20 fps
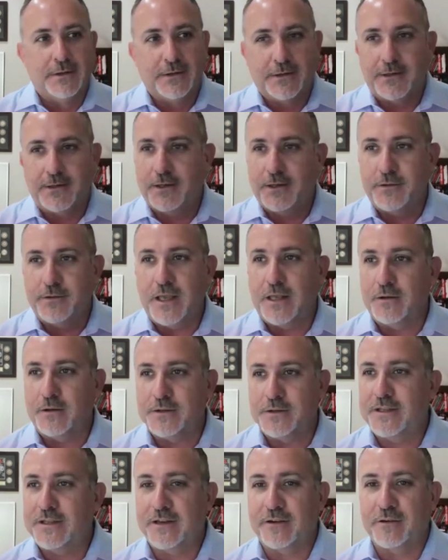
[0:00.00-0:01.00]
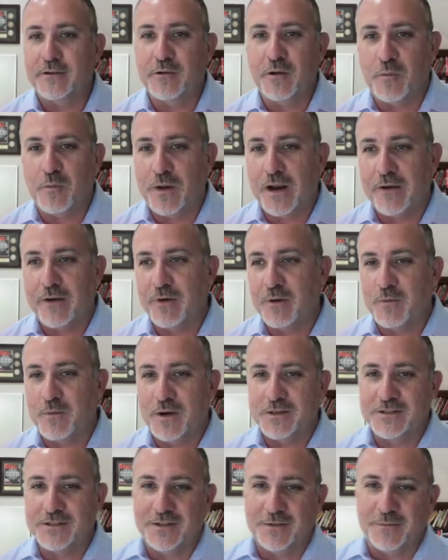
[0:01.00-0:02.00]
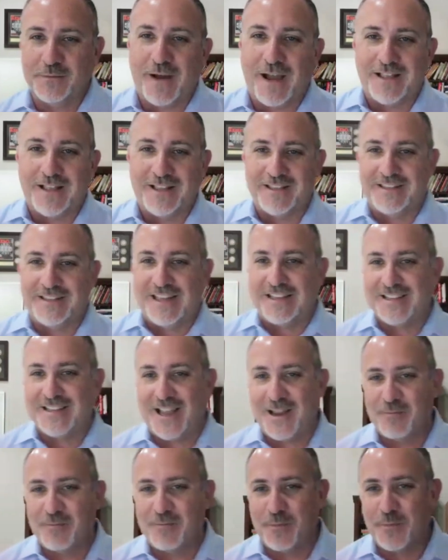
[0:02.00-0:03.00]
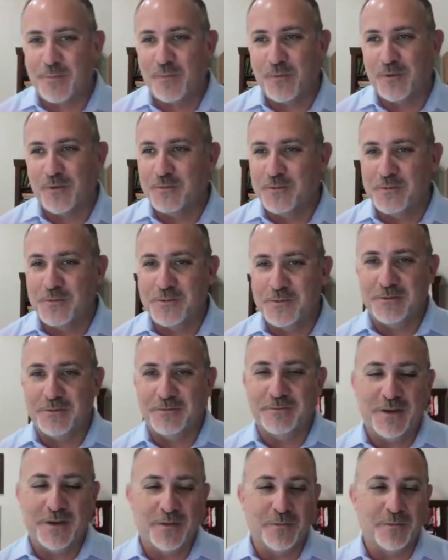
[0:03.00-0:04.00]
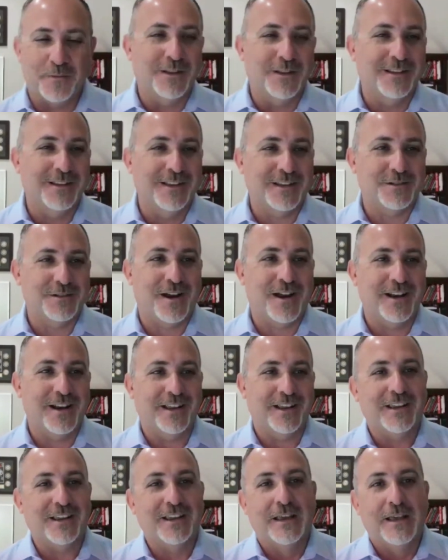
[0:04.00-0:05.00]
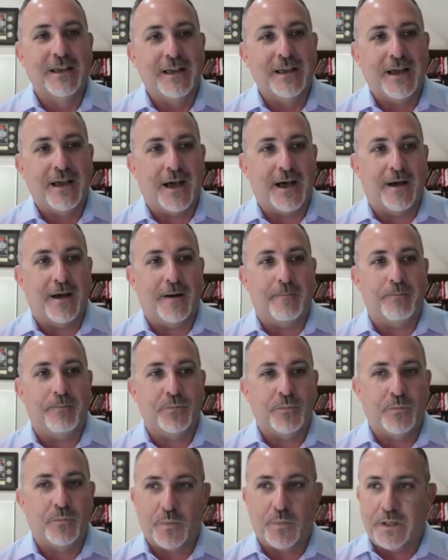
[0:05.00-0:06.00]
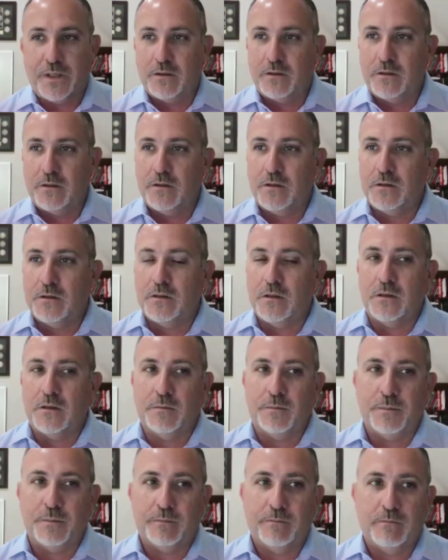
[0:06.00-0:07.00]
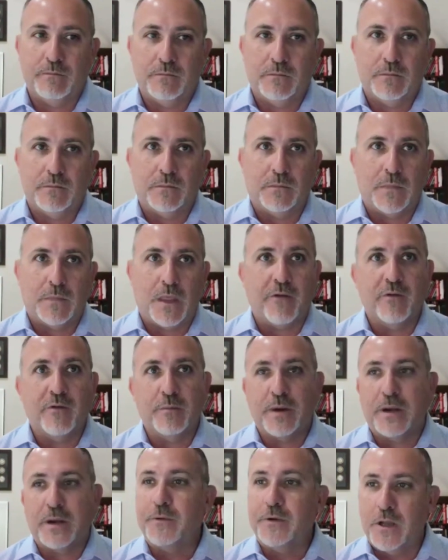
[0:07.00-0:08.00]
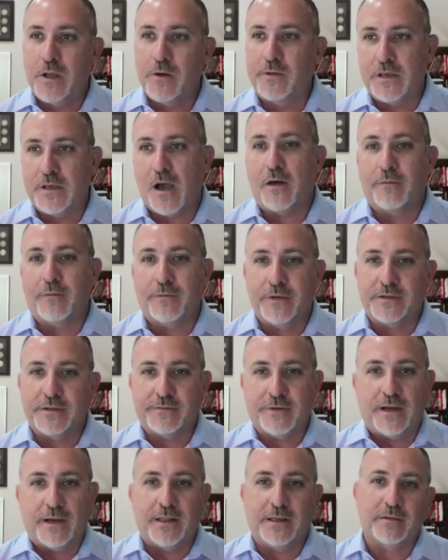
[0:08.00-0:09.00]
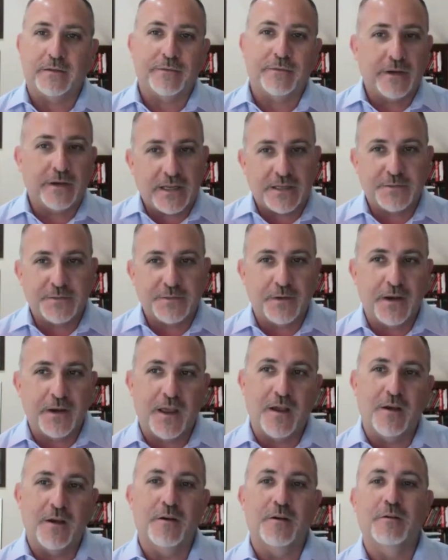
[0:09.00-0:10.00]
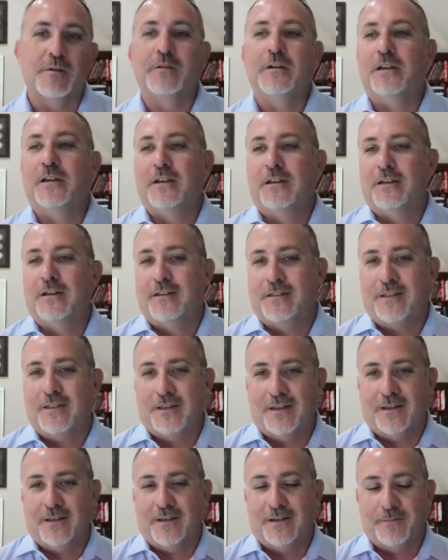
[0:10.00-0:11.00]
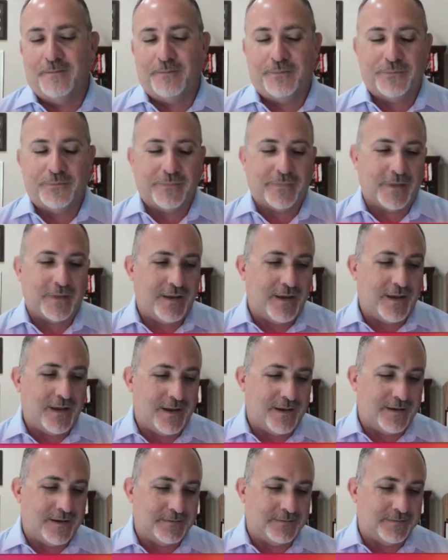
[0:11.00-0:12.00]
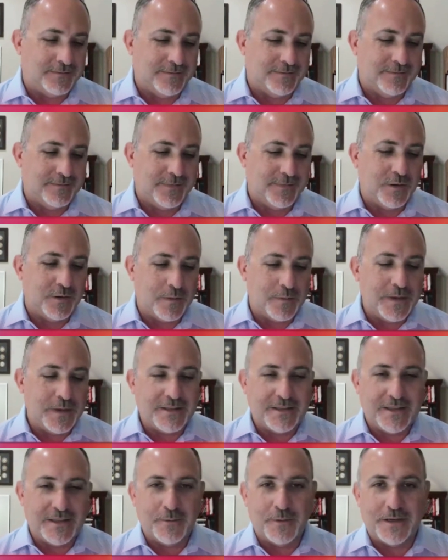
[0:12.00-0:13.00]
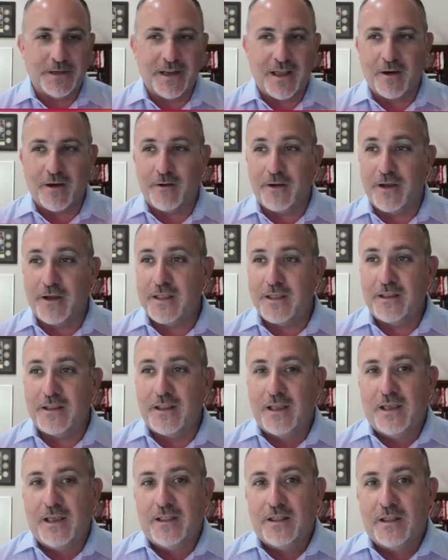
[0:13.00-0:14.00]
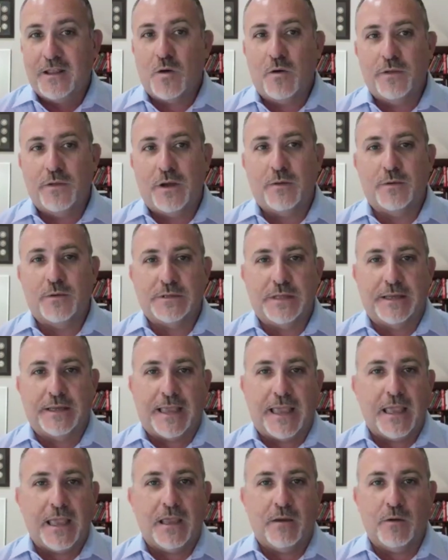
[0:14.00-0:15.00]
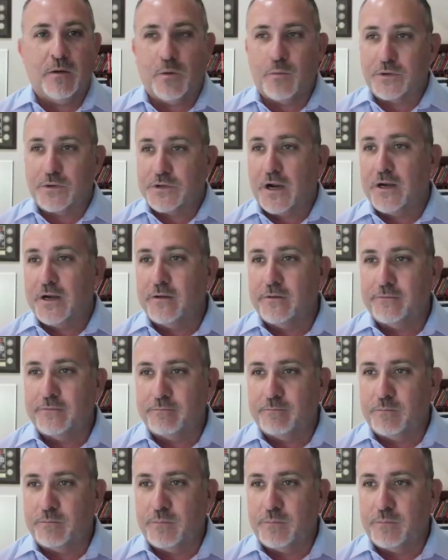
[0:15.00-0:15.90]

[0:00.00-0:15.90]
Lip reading: yellow sticker or whatever it was in the file at that time before we were doing, fully electronic. But the everybody would know in the office, right? Like the front desk would know, the the PT would know. And the goal there was like, hey, we're trying to